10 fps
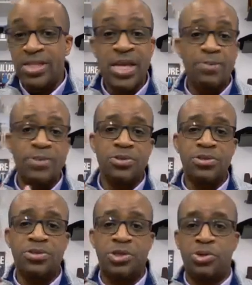And that's
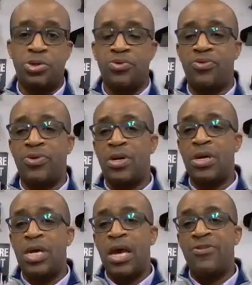absolutely the truth.
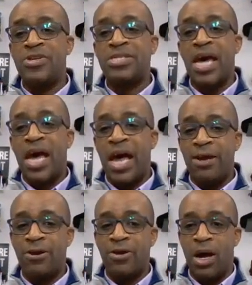And this
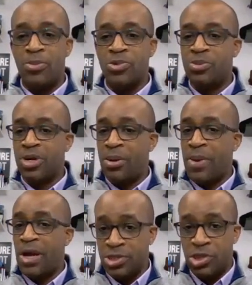guy, whose book
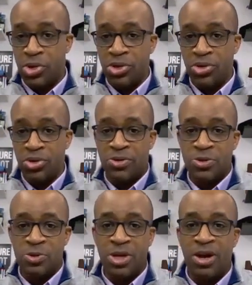I'm about to show you
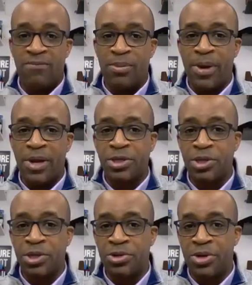here, whose book cover I'm about
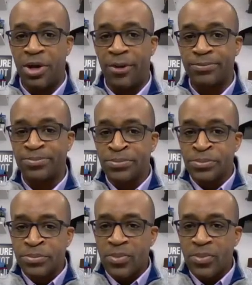to show you here,